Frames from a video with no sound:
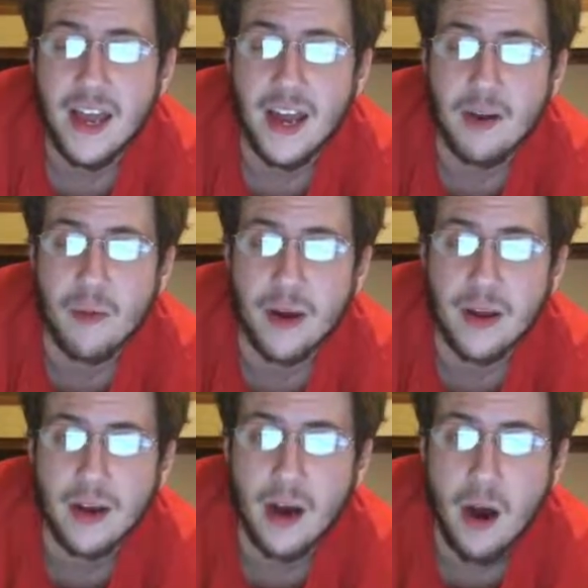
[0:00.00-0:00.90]

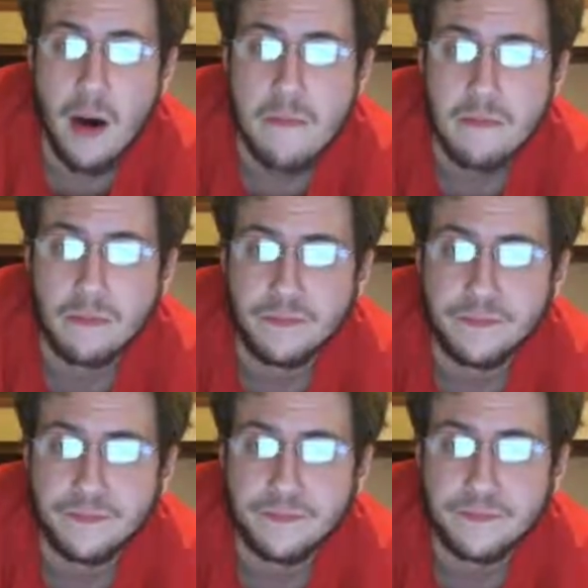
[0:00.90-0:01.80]
anyway, um,
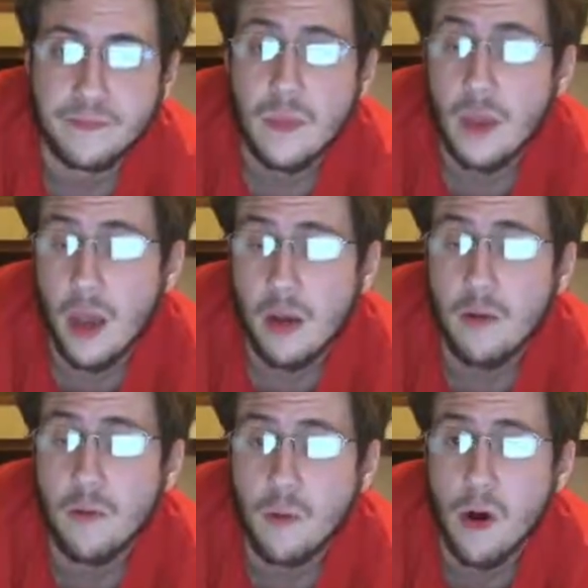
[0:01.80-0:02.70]
thank
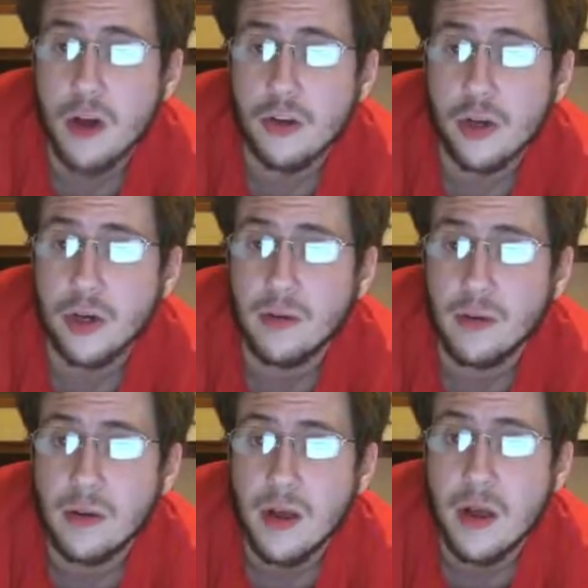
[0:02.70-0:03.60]
you for watching.
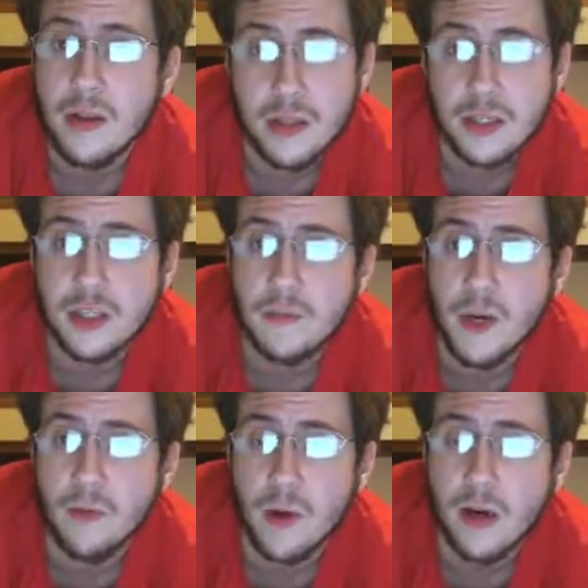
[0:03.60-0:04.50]
This has
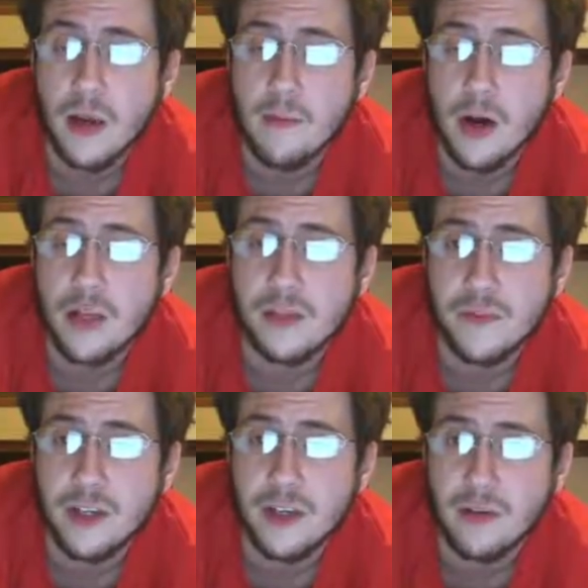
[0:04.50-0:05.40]
been a Hrutkay Mods
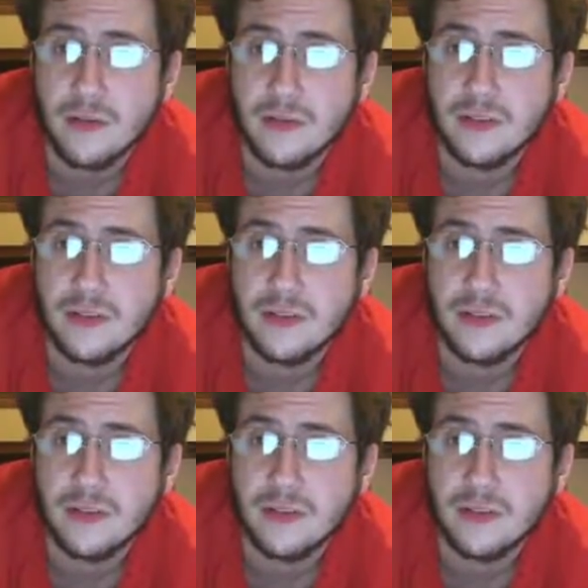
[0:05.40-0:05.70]
video.